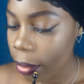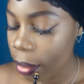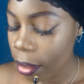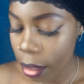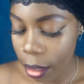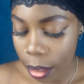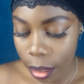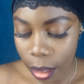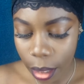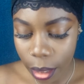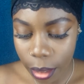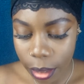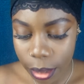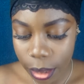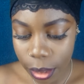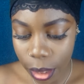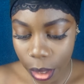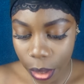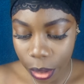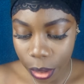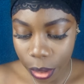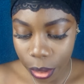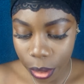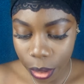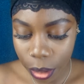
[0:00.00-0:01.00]
Okay,
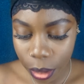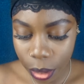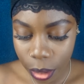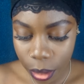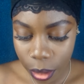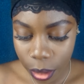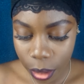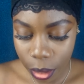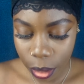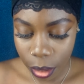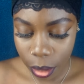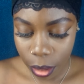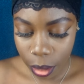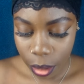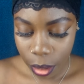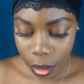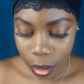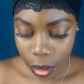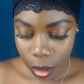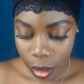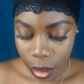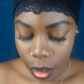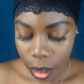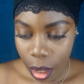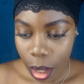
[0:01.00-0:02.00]
so
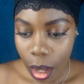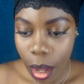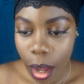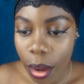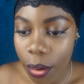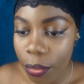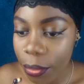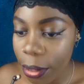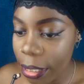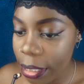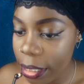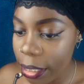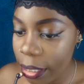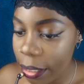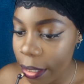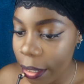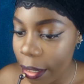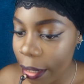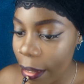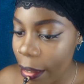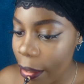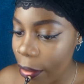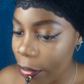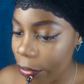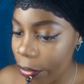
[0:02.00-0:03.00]
already
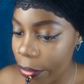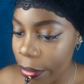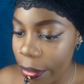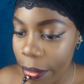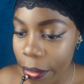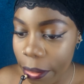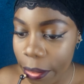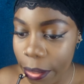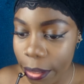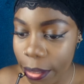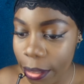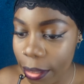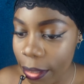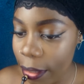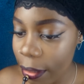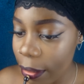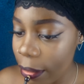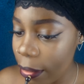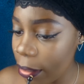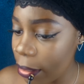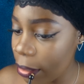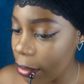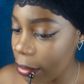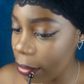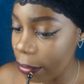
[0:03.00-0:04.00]
I have noticed that
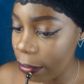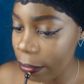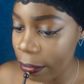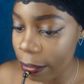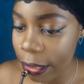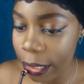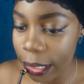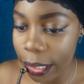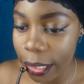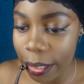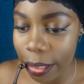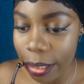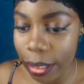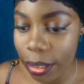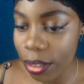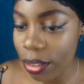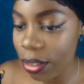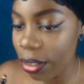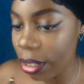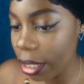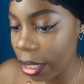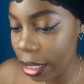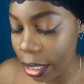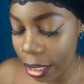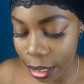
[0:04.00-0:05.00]
it is really
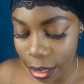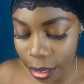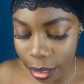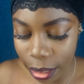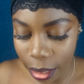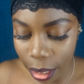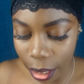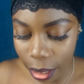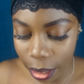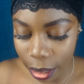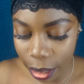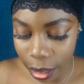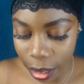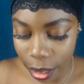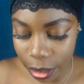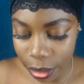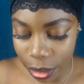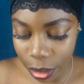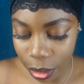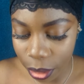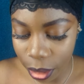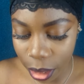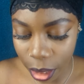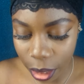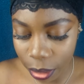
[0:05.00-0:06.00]
streaky. Like, I
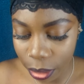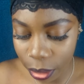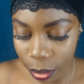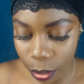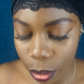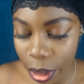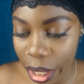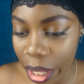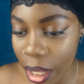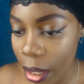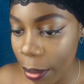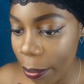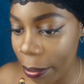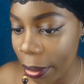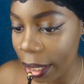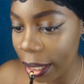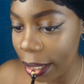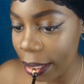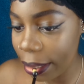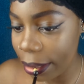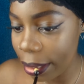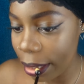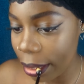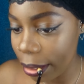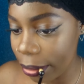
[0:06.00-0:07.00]
don't like the way it
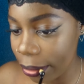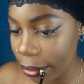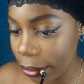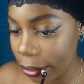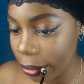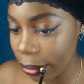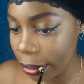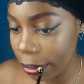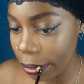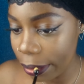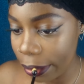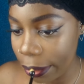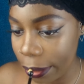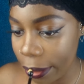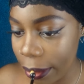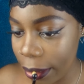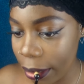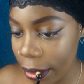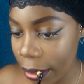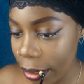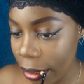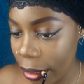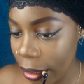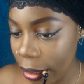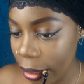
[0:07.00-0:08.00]
applies at all,
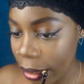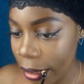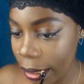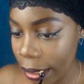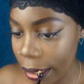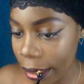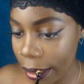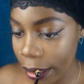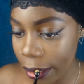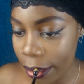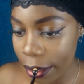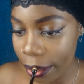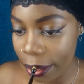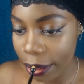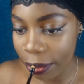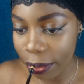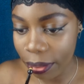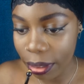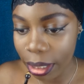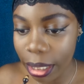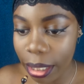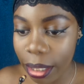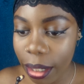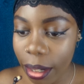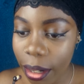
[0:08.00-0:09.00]
and it's
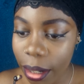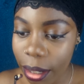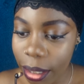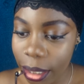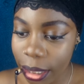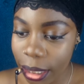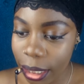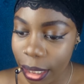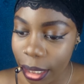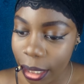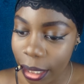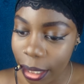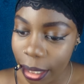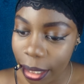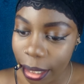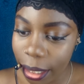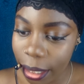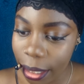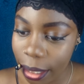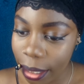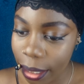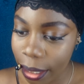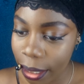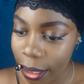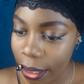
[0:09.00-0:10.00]
really hard to
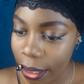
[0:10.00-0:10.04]
like